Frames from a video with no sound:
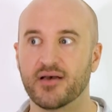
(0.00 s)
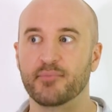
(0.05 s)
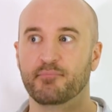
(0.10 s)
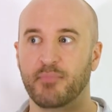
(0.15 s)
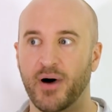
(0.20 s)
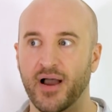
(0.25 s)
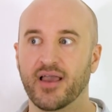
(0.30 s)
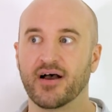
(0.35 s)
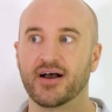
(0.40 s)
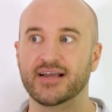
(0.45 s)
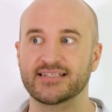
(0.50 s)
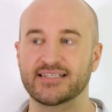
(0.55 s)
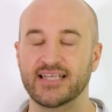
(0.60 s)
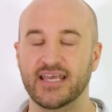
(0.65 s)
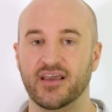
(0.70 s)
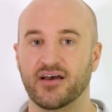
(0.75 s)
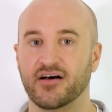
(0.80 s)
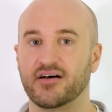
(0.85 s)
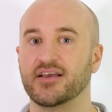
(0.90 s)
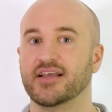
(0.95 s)
my
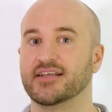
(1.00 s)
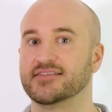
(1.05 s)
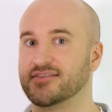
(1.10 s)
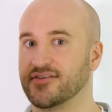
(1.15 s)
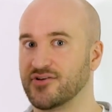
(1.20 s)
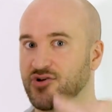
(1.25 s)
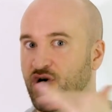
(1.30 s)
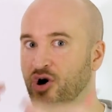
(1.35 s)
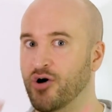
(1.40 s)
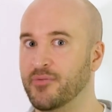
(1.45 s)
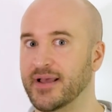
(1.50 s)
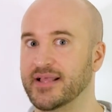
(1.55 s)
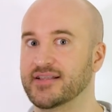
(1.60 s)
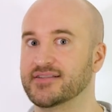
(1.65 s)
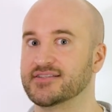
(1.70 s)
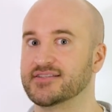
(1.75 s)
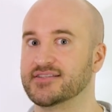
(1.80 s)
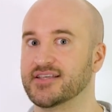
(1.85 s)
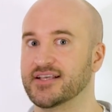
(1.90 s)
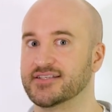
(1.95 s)
idea is the
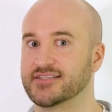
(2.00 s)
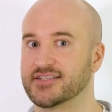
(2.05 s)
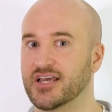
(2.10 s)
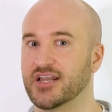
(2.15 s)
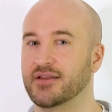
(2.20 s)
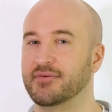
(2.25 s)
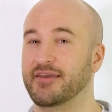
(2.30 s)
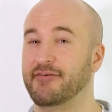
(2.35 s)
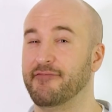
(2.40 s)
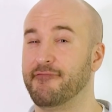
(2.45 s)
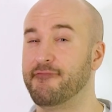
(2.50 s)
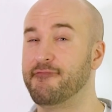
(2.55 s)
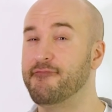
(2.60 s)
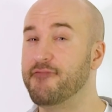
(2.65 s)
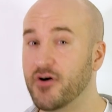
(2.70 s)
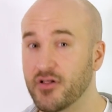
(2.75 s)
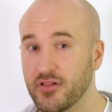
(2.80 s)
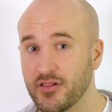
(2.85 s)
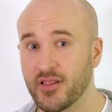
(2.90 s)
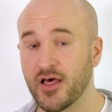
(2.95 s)
comments is going to be
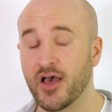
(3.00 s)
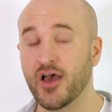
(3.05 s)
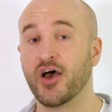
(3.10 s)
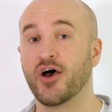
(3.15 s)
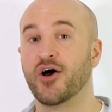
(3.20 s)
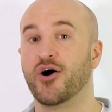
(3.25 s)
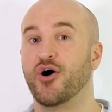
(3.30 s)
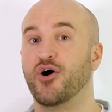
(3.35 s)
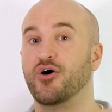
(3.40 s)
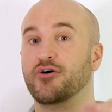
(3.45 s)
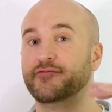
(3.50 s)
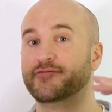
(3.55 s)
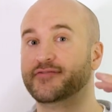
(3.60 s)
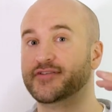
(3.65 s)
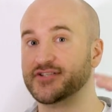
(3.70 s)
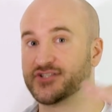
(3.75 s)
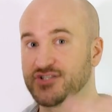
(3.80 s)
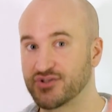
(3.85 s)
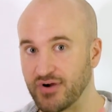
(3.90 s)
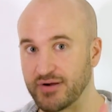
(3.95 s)
full
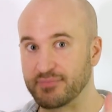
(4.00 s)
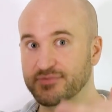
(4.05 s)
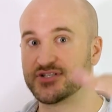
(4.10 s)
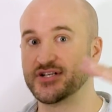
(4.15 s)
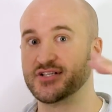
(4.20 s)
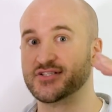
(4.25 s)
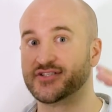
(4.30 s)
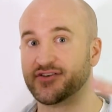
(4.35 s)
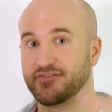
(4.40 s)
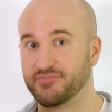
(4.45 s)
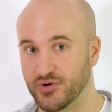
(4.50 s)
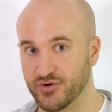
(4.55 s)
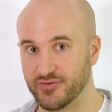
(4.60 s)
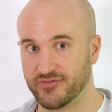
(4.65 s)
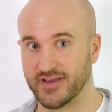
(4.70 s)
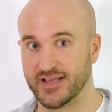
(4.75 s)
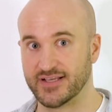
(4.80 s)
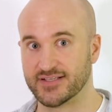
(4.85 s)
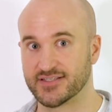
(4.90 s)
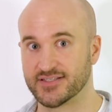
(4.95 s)
of descriptions of
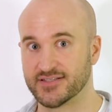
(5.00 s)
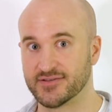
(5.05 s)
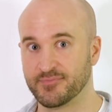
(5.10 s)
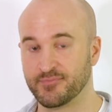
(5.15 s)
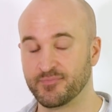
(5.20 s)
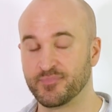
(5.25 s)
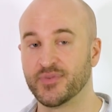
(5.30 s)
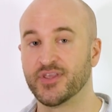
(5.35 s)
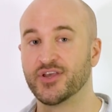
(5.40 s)
movies